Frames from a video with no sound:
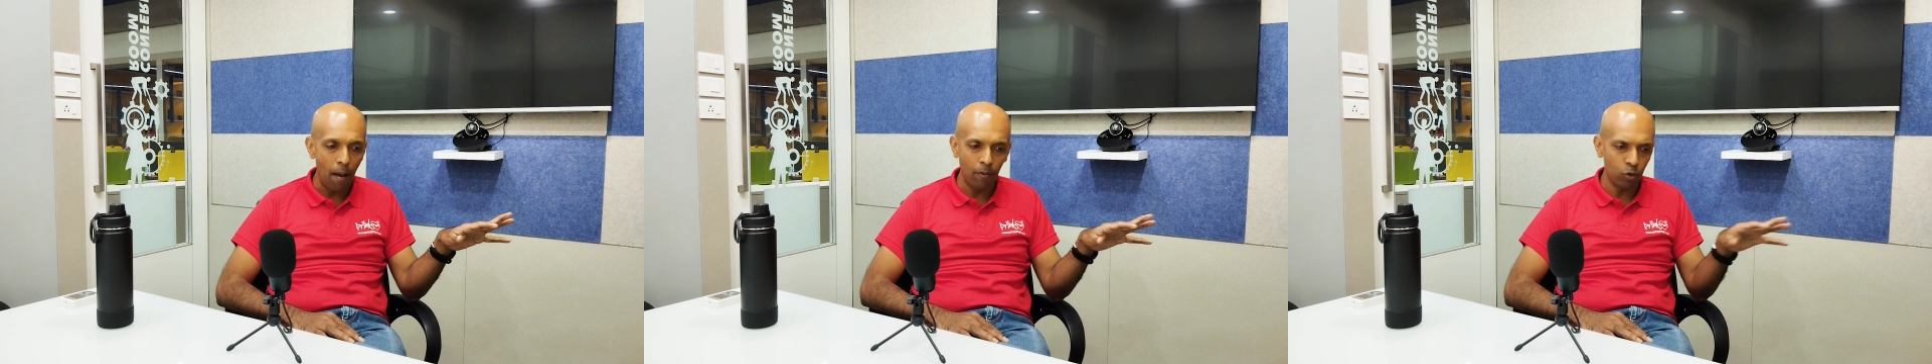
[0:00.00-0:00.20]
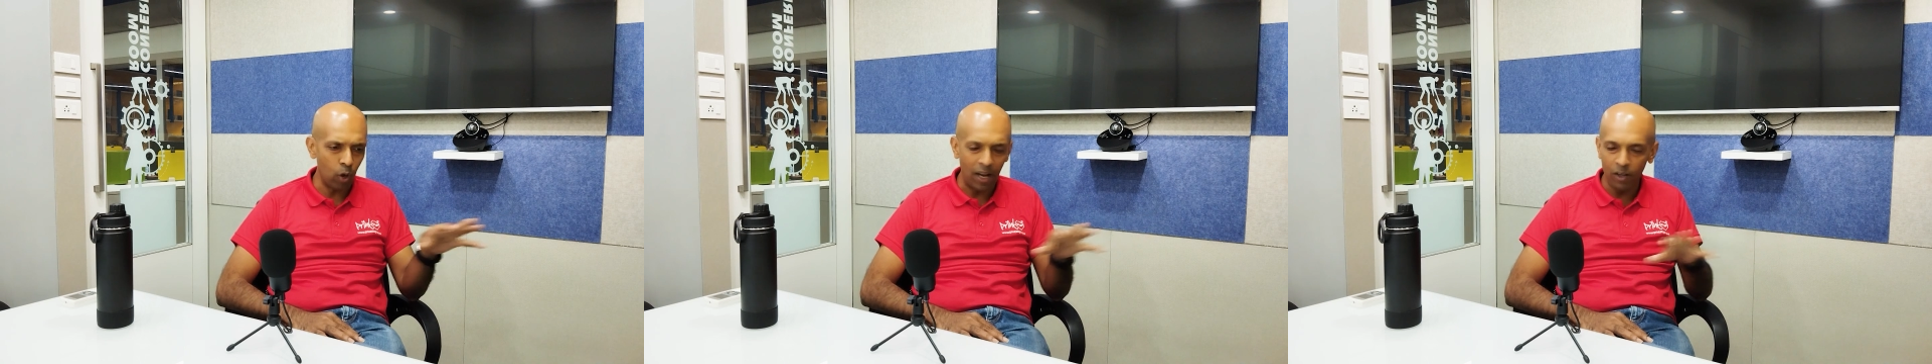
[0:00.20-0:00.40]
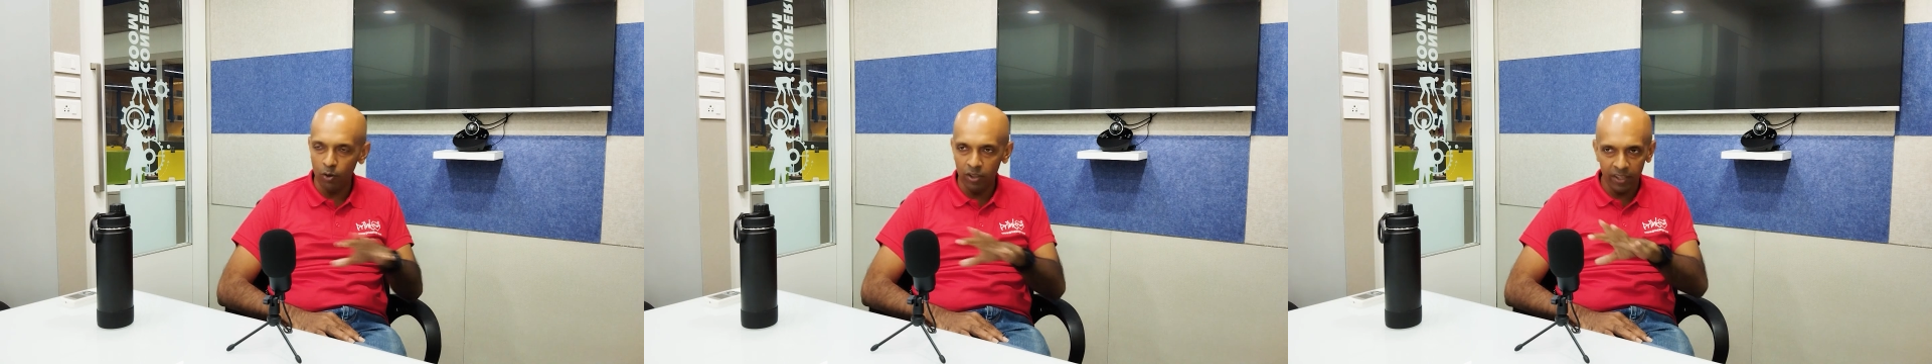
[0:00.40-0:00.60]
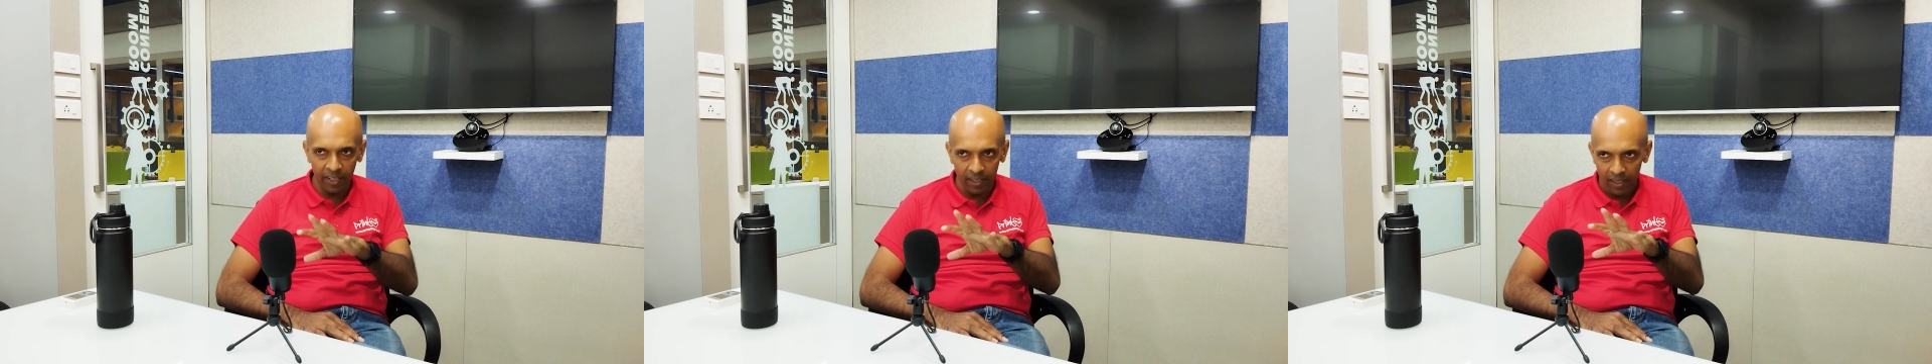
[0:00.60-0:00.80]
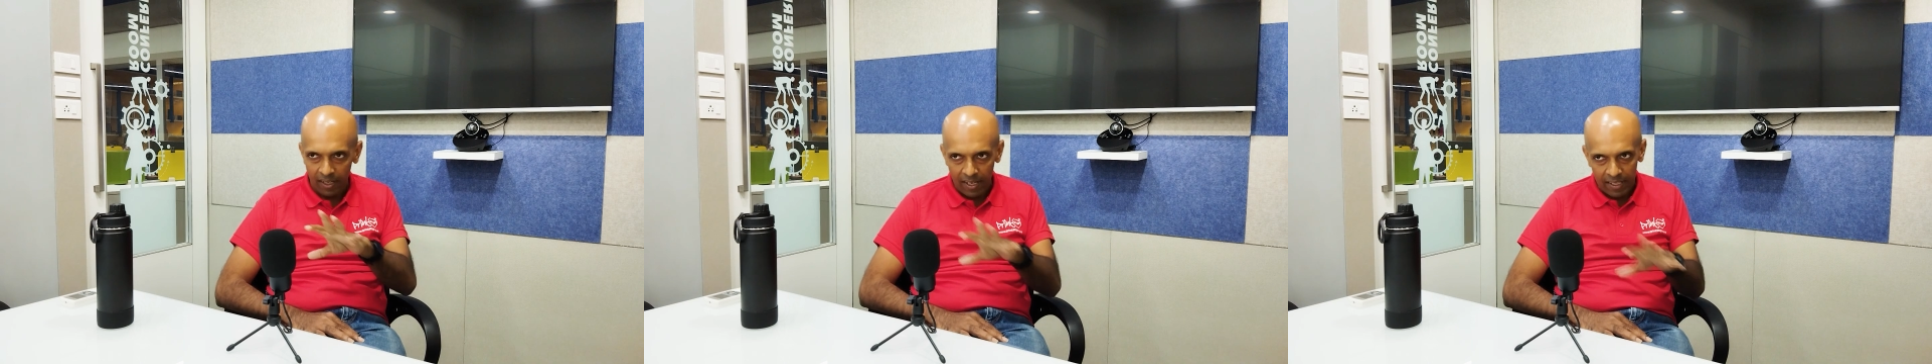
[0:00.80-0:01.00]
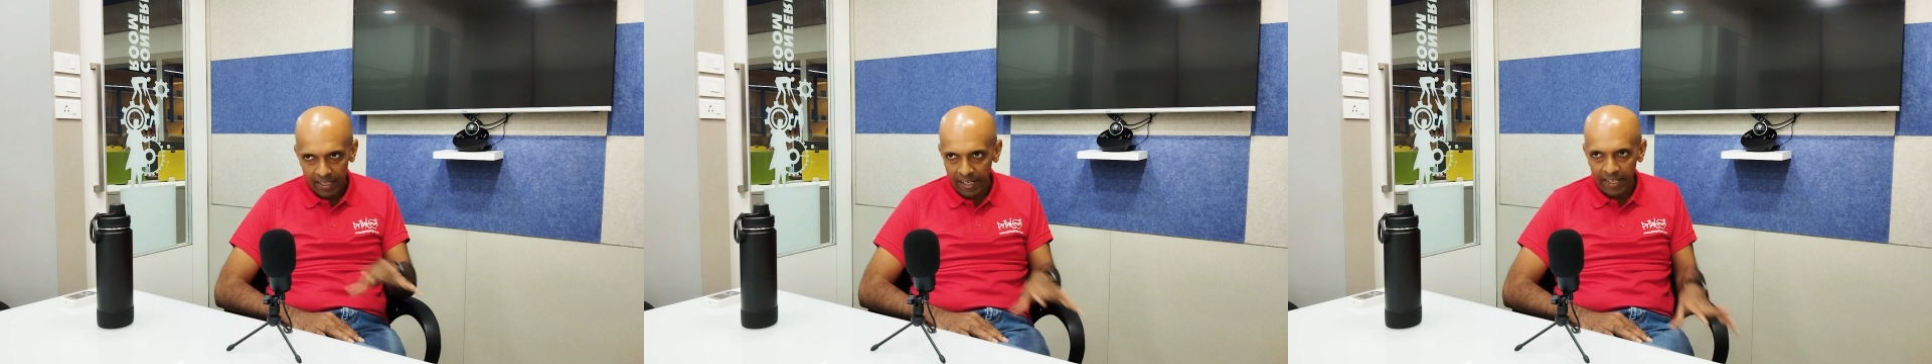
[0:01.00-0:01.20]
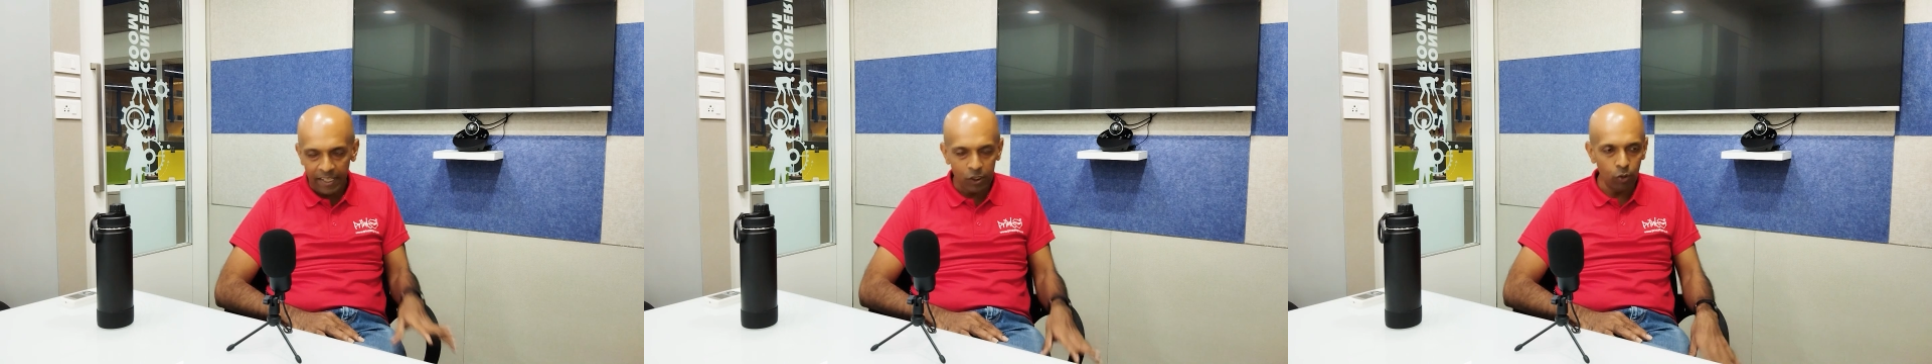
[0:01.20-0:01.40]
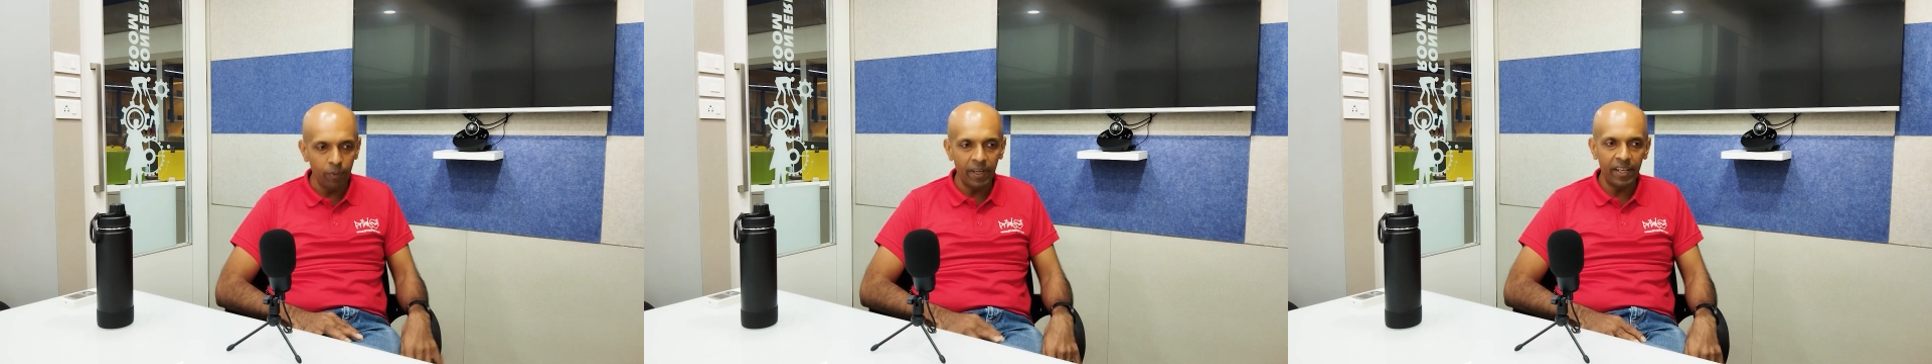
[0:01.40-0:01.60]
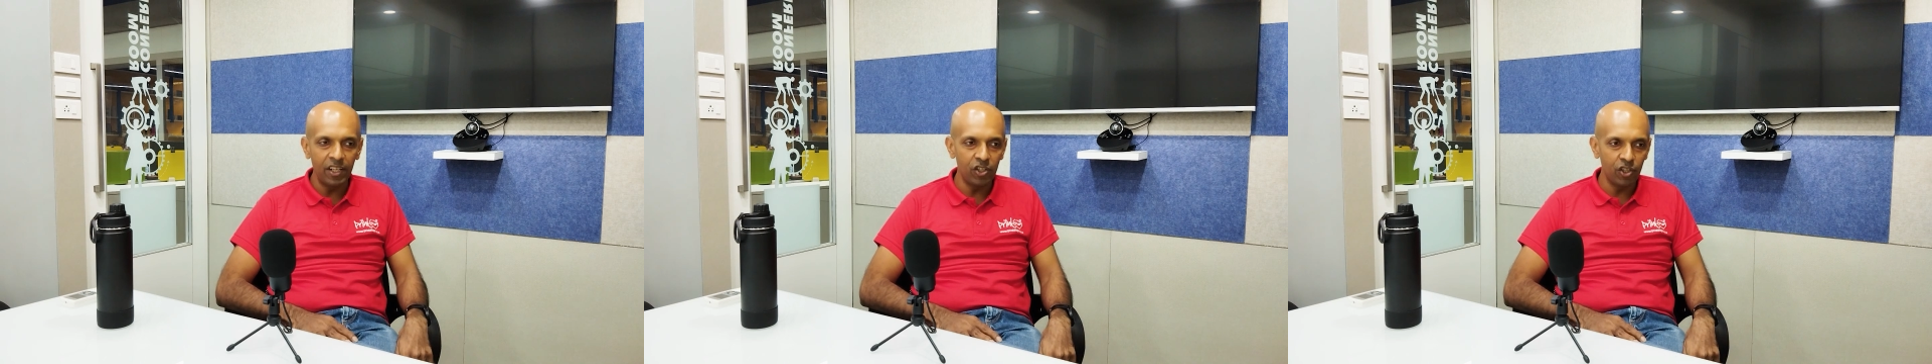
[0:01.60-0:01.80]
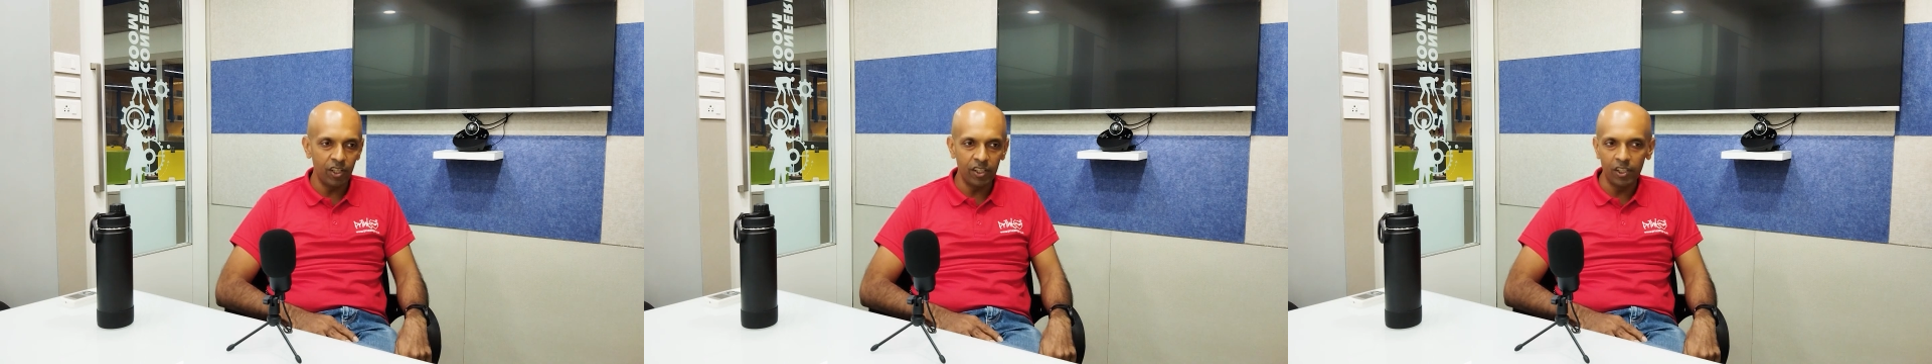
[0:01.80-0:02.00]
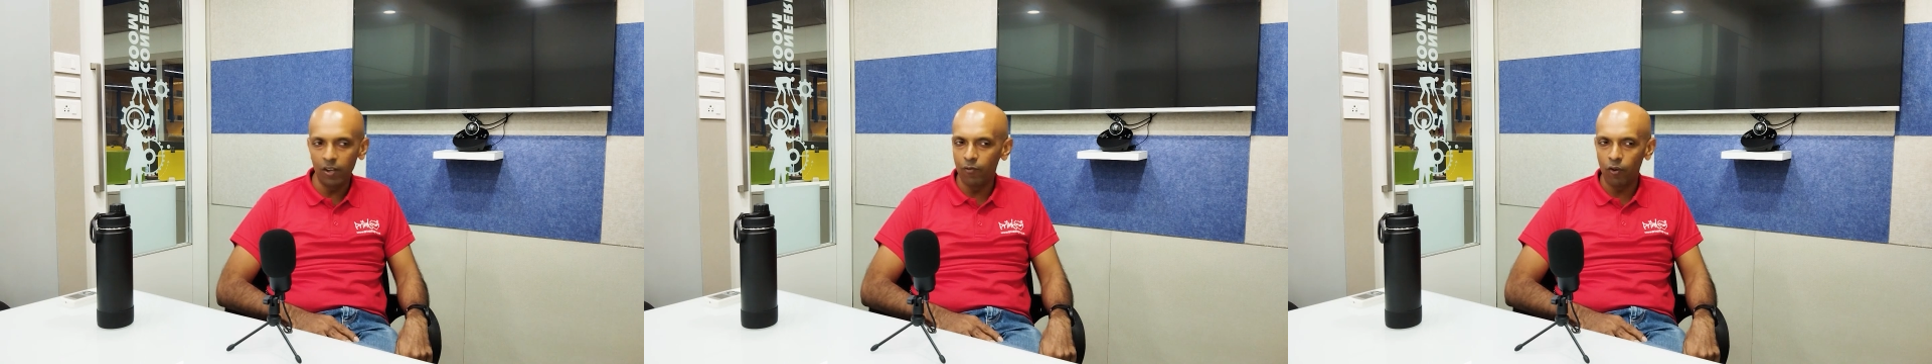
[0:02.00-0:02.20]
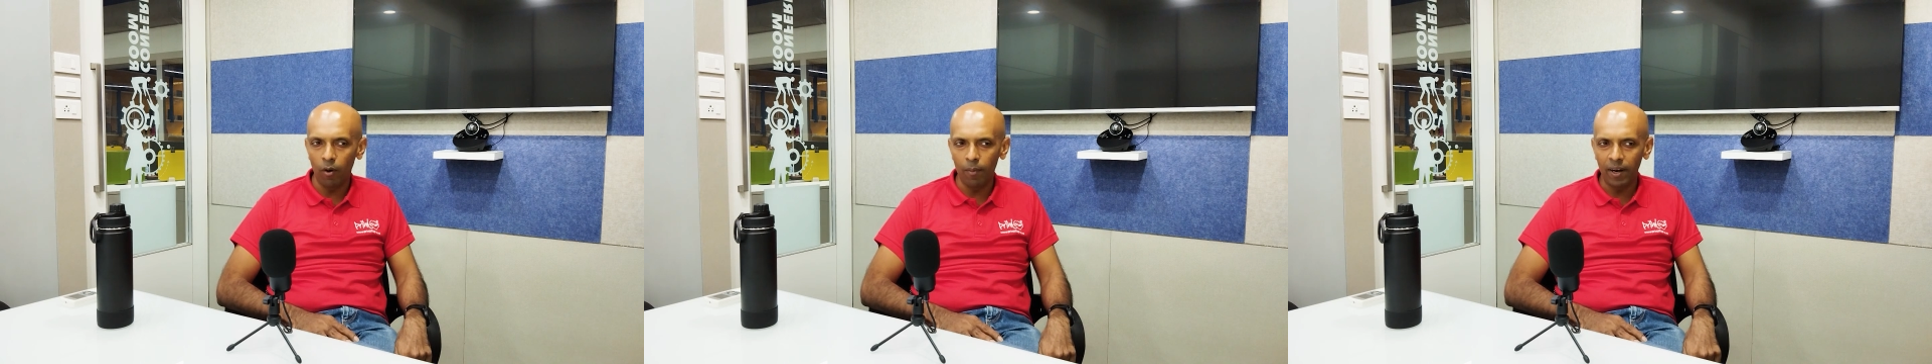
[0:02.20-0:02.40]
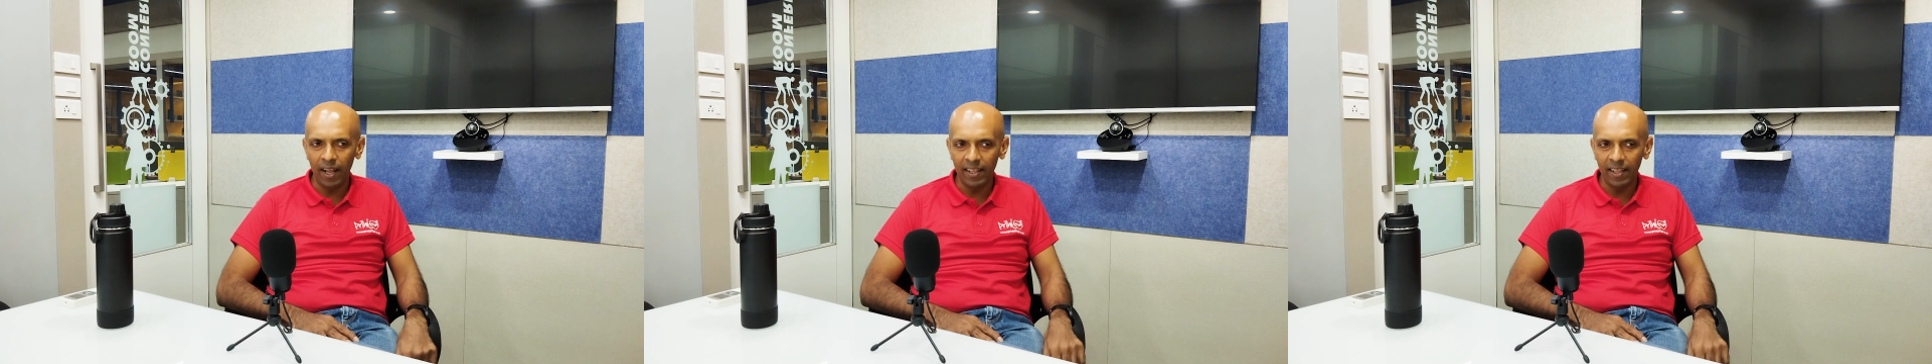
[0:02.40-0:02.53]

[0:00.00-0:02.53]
So I don't think there needs to be any change in the format.